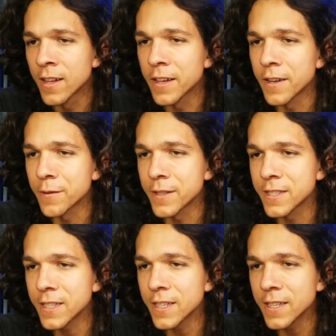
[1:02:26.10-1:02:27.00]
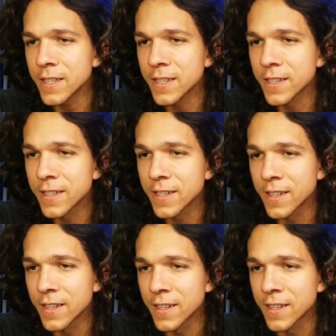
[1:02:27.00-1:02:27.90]
here we see
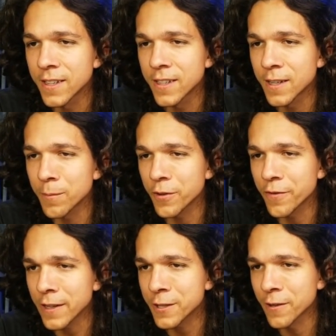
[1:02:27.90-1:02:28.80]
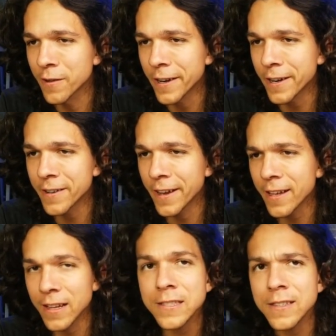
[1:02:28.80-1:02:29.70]
unprofessional um, hair. Yeah,
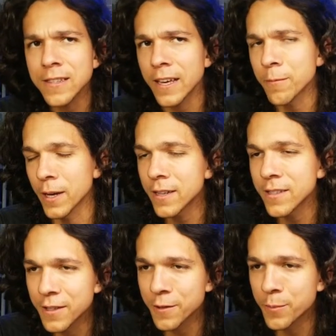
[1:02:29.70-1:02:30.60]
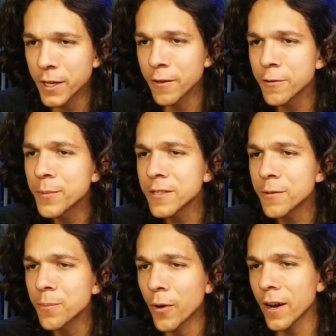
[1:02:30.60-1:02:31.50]
that's a thing, man. You'd be you'd be
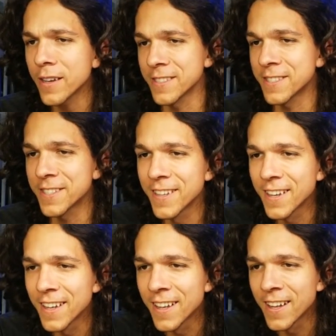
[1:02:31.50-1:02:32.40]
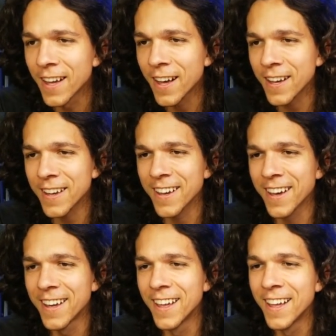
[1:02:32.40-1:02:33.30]
surprised.
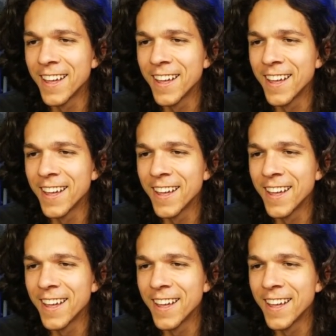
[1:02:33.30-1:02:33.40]
Uh,